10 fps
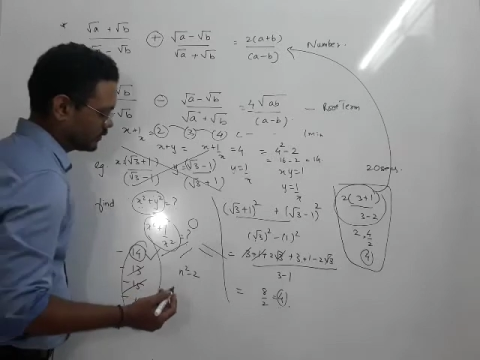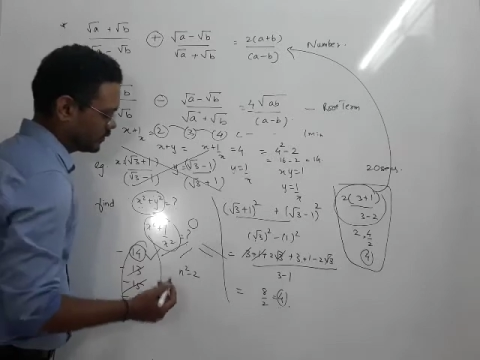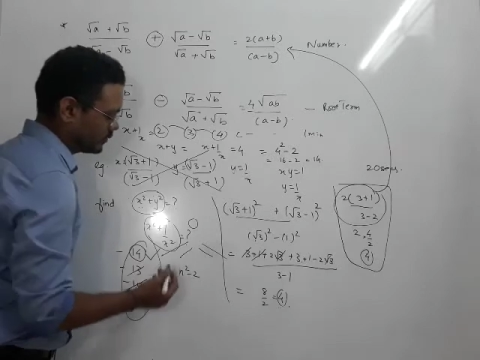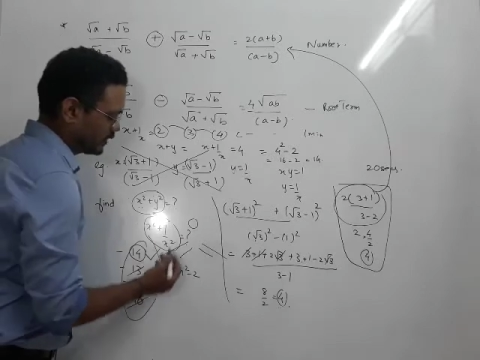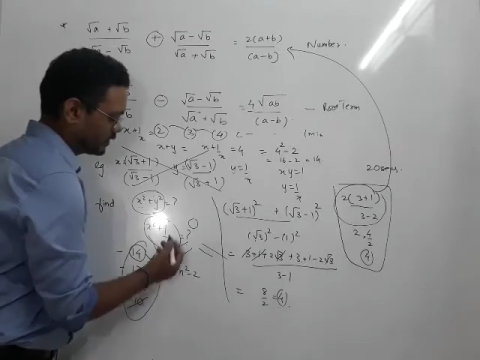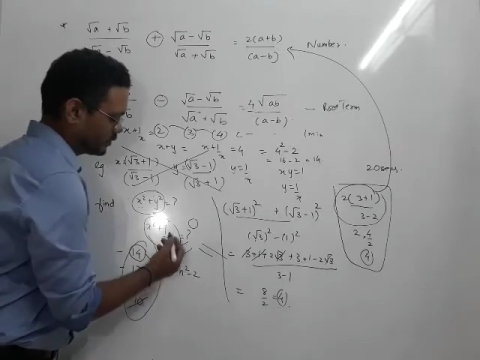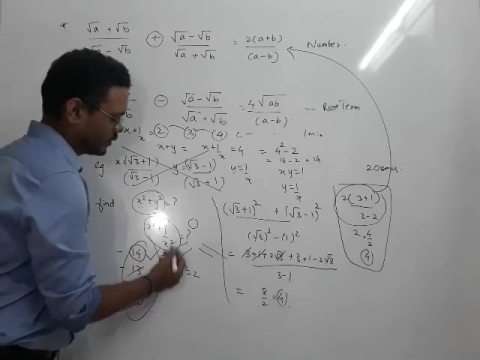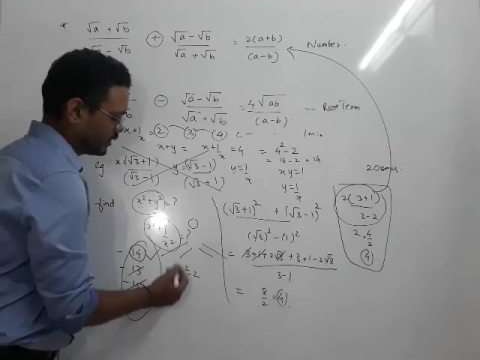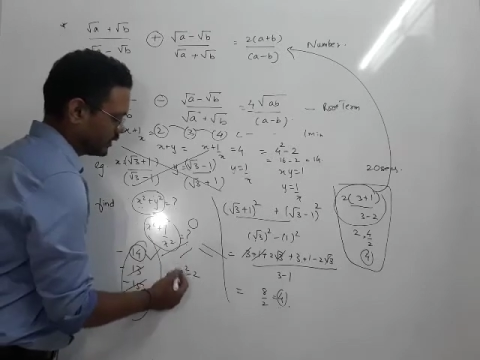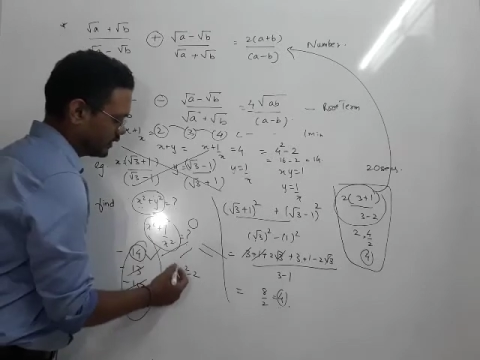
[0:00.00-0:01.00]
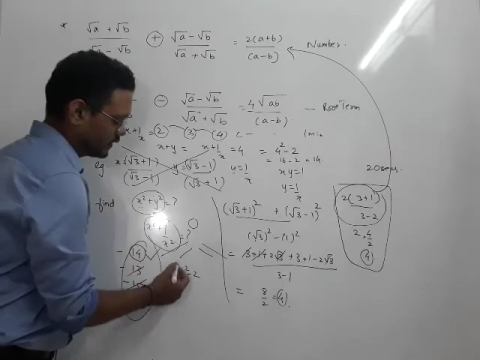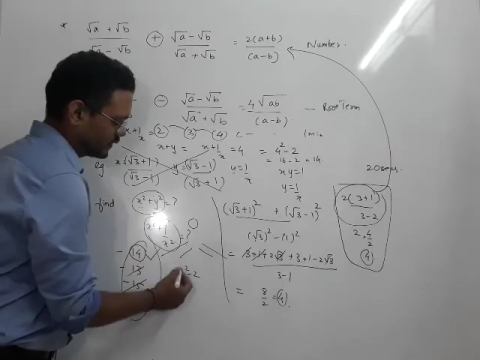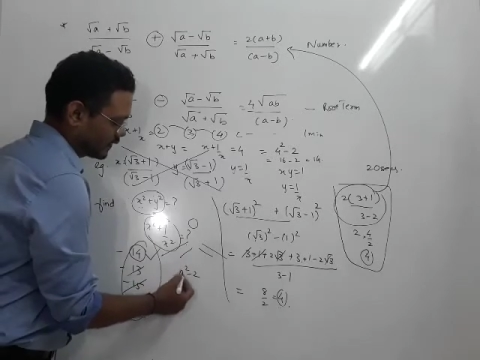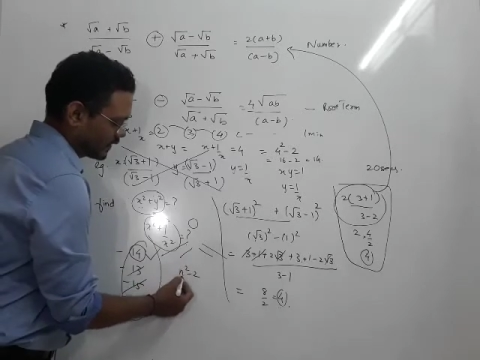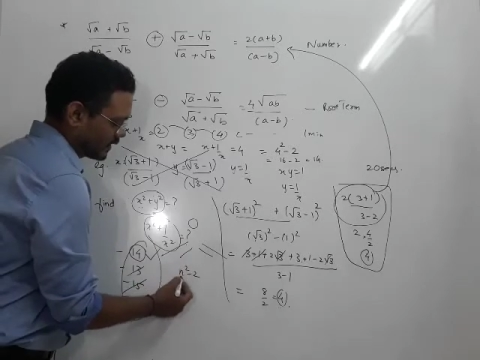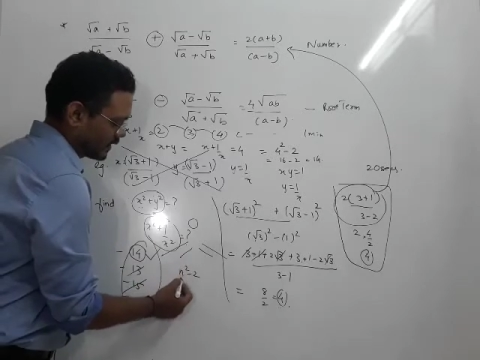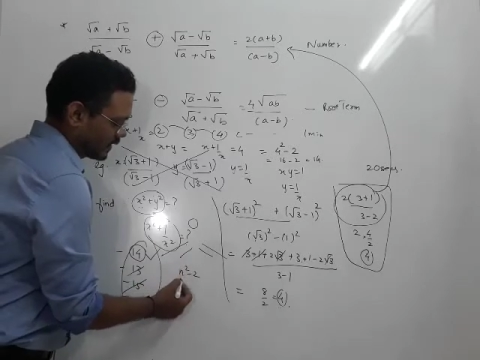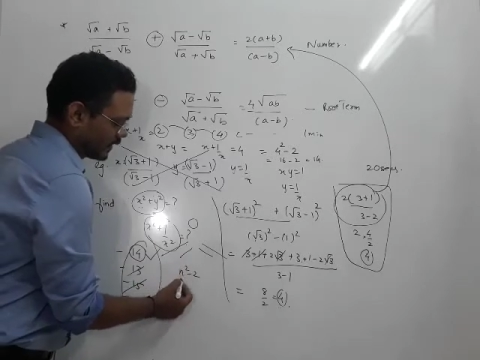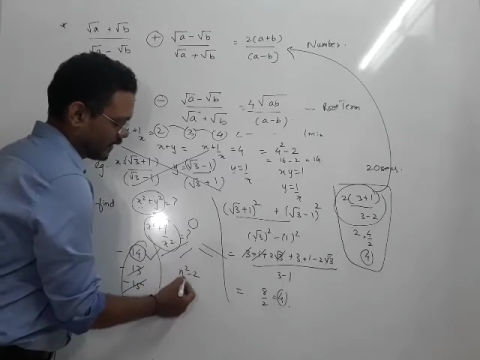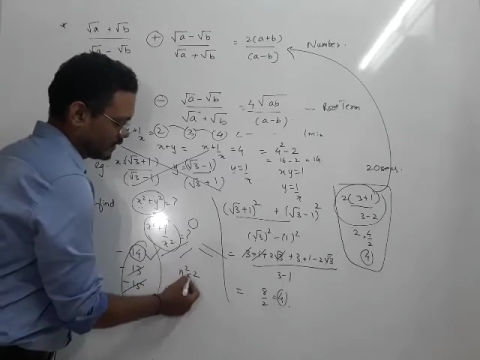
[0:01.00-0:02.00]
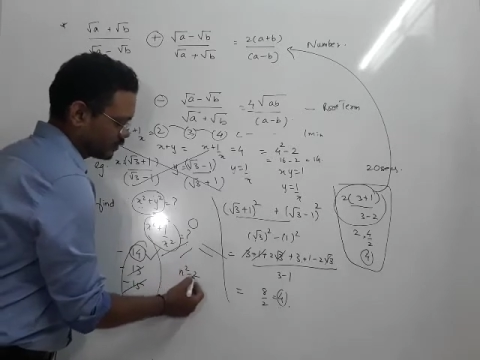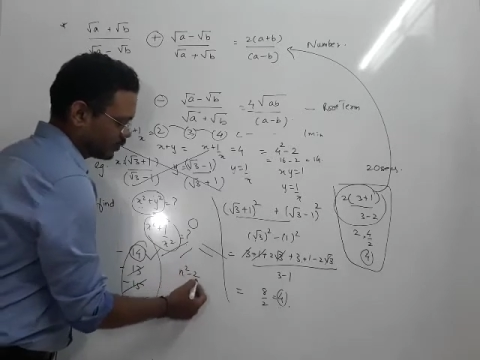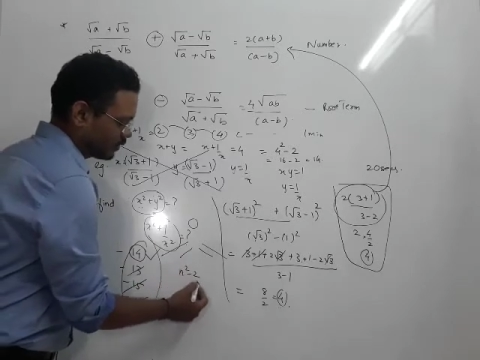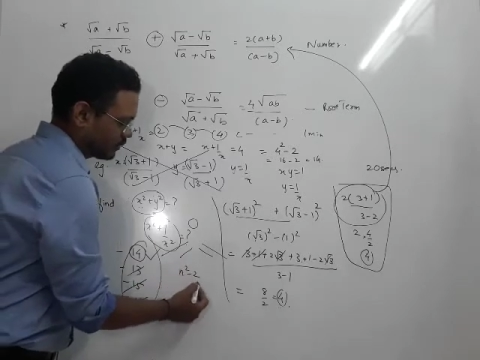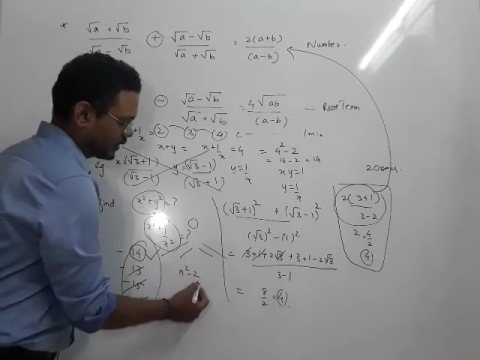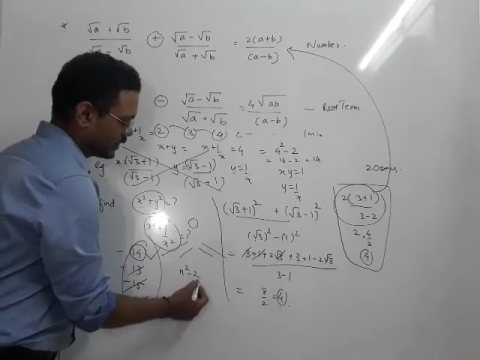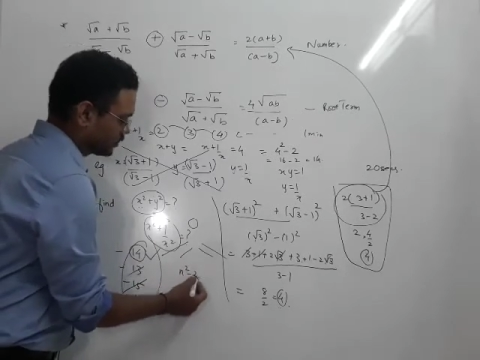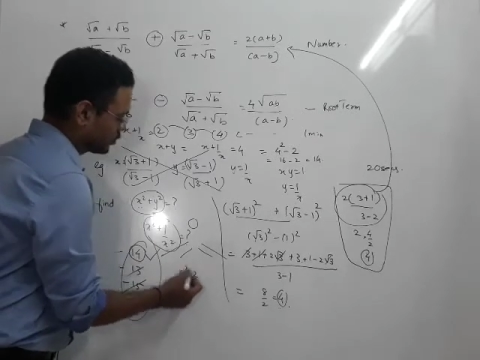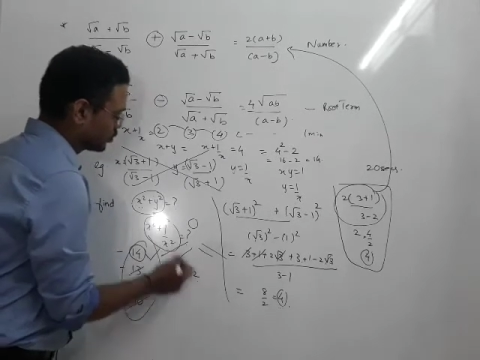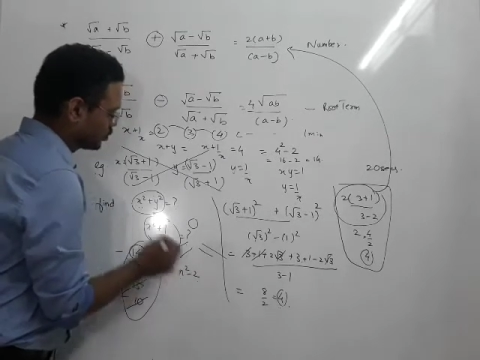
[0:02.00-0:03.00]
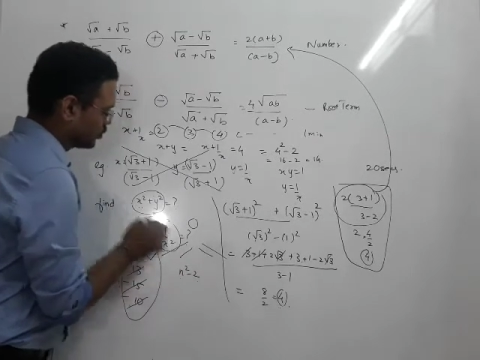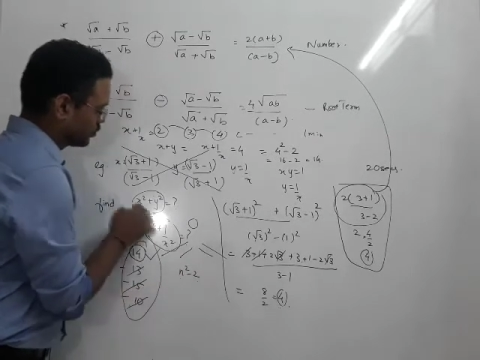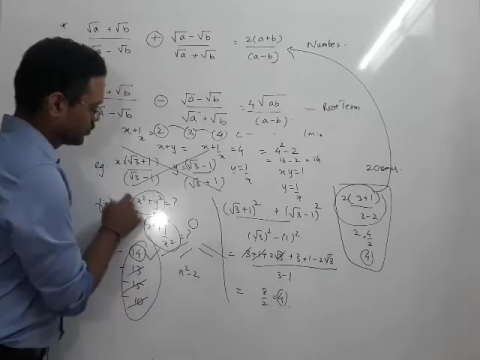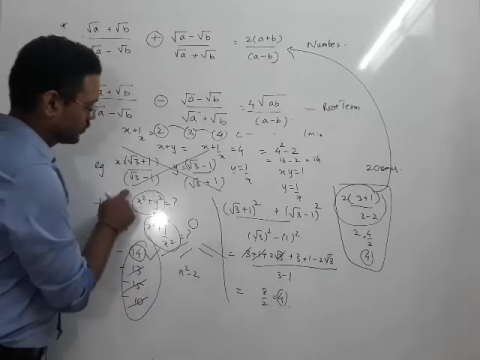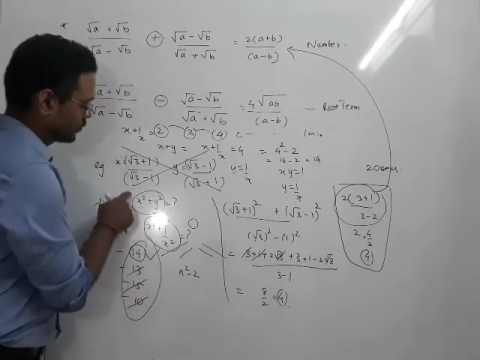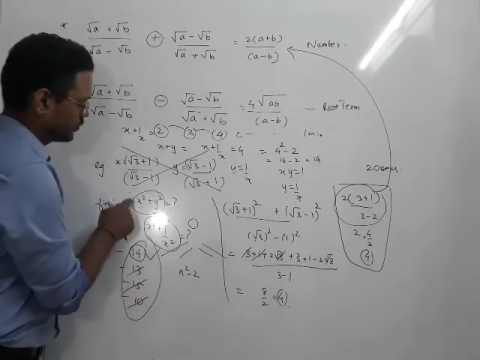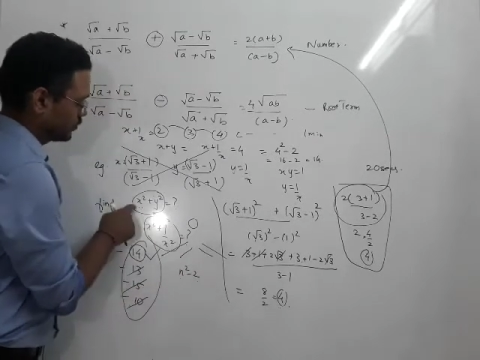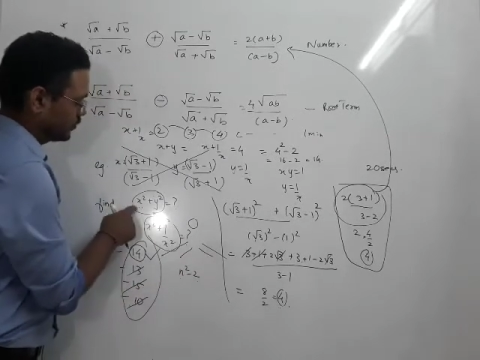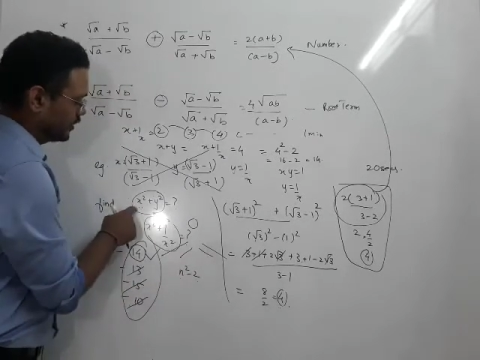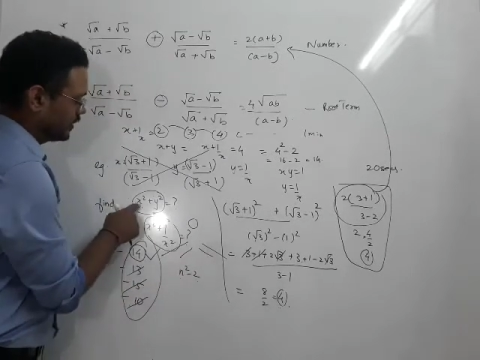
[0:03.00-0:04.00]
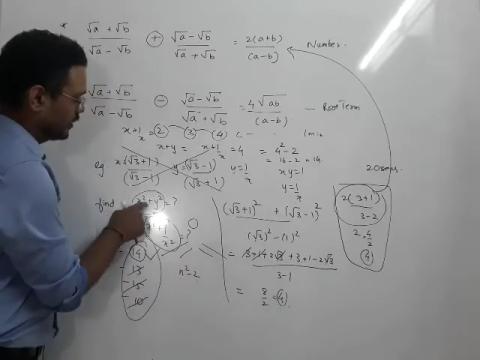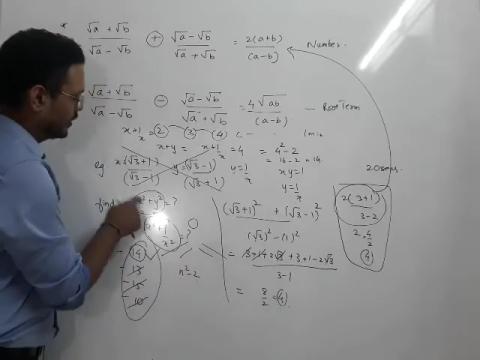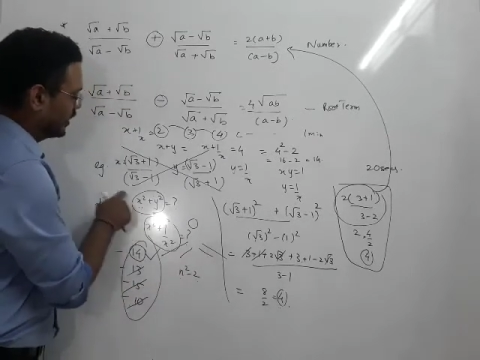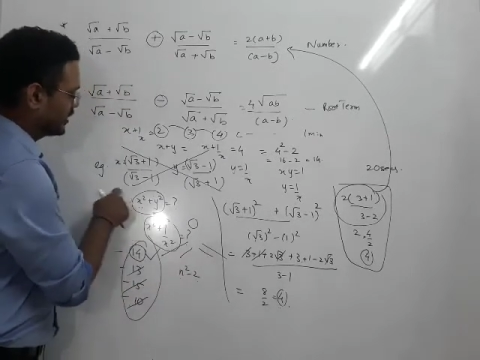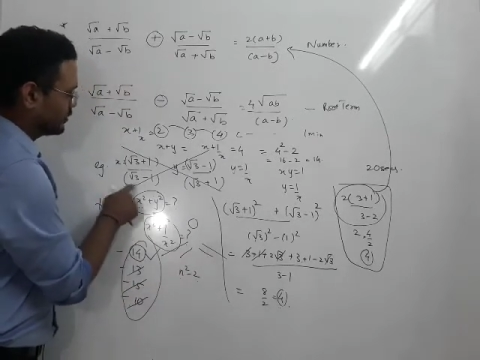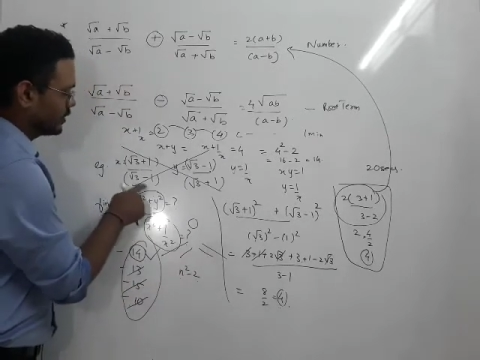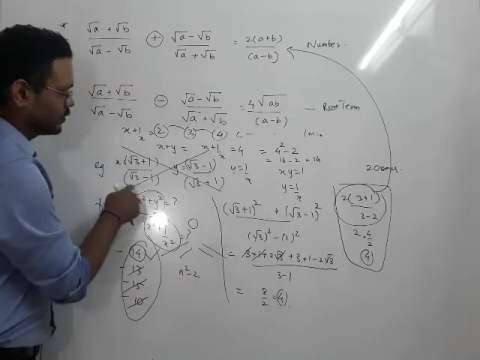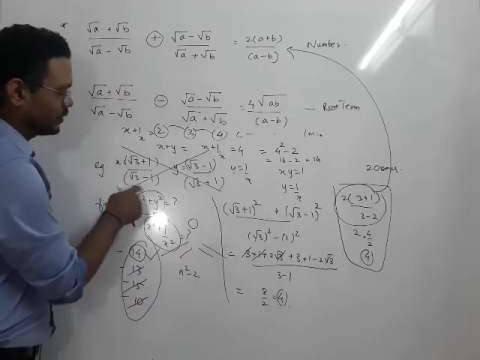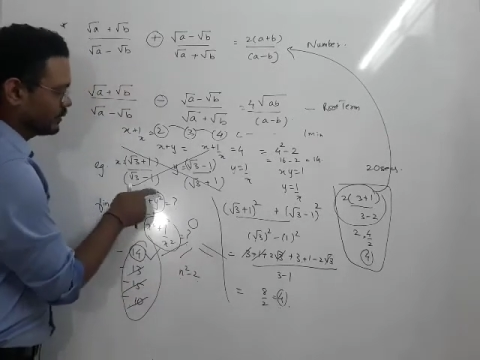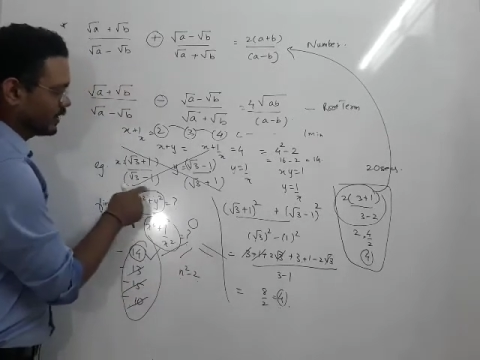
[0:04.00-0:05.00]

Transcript: 1 by x square? Is n square minus 2 when x plus 1 by